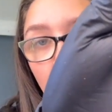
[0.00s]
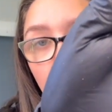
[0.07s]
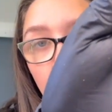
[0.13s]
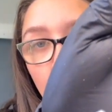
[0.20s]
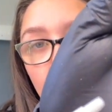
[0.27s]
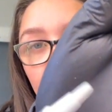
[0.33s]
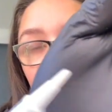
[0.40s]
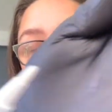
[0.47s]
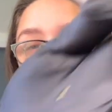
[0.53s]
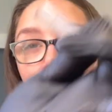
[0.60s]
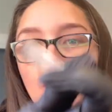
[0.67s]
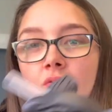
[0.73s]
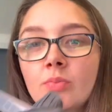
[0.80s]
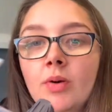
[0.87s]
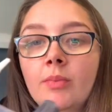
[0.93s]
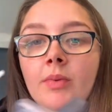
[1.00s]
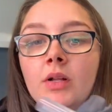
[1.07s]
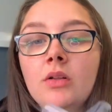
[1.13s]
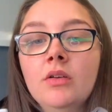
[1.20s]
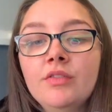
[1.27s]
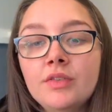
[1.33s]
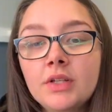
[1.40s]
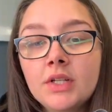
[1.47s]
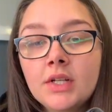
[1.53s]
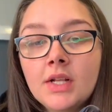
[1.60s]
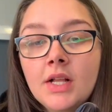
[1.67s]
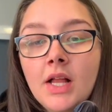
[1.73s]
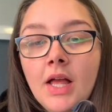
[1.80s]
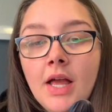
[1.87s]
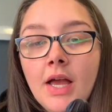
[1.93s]
Oops, got some on my glove.
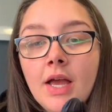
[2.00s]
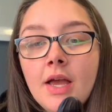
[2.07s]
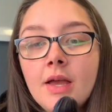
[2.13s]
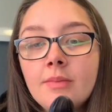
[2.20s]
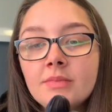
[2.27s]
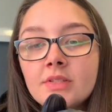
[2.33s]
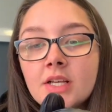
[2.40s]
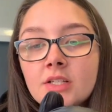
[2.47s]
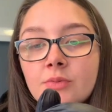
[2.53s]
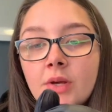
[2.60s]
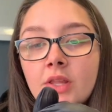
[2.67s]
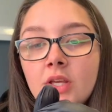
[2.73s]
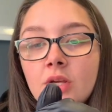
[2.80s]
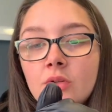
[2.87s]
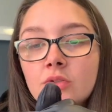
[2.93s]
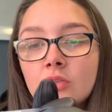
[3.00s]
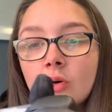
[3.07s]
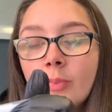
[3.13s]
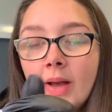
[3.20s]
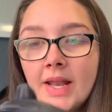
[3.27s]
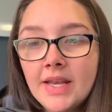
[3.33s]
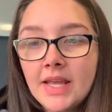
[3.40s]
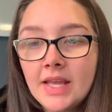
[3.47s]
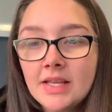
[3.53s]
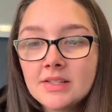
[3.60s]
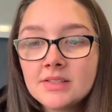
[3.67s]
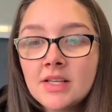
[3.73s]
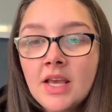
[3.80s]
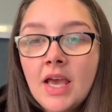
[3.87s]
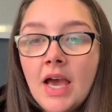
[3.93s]
So that's where the cuticle pen
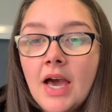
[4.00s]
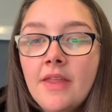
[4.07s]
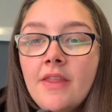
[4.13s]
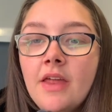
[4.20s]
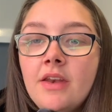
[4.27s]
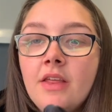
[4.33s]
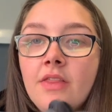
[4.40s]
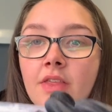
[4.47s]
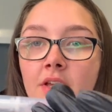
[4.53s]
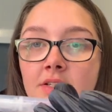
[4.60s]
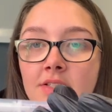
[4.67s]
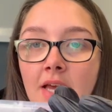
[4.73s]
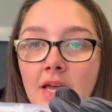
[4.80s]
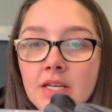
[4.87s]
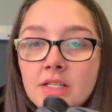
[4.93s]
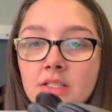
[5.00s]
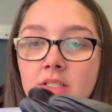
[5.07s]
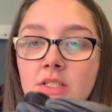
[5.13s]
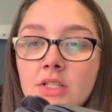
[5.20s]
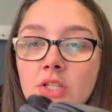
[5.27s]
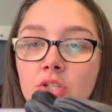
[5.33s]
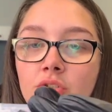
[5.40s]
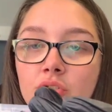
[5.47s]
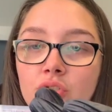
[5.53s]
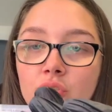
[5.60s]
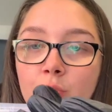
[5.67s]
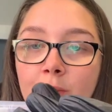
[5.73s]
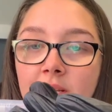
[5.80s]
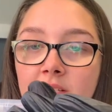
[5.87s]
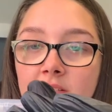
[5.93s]
is. And then this end, you just
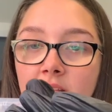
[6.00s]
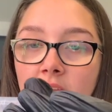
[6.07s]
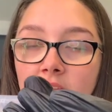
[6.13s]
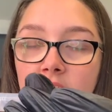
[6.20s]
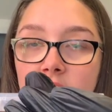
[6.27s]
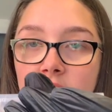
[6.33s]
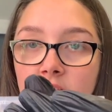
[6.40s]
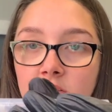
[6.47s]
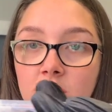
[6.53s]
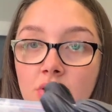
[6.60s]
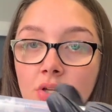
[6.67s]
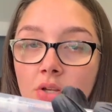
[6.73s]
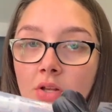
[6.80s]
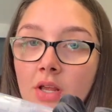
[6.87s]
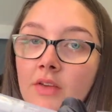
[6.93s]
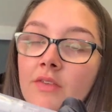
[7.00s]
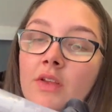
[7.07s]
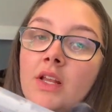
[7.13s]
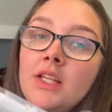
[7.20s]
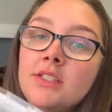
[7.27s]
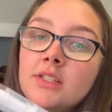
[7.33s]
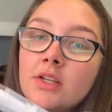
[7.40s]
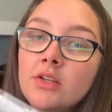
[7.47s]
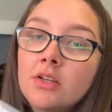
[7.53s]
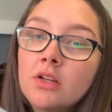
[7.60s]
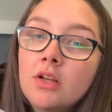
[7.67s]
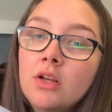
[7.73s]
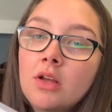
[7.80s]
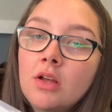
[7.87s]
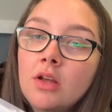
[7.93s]
twist this. So you, if you listen,
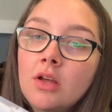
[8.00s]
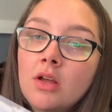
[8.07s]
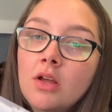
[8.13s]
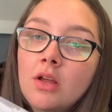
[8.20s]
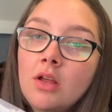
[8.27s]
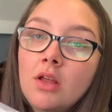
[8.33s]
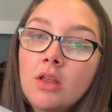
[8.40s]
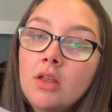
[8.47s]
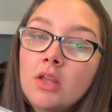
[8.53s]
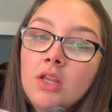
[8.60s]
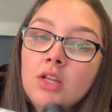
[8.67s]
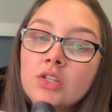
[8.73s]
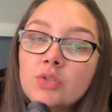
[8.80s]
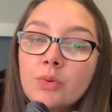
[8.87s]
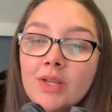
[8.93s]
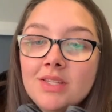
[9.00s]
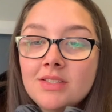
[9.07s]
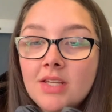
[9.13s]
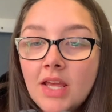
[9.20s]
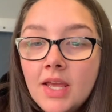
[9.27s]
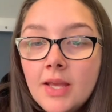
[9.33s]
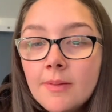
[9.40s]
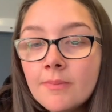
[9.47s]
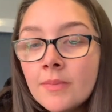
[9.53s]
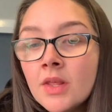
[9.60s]
you twist it,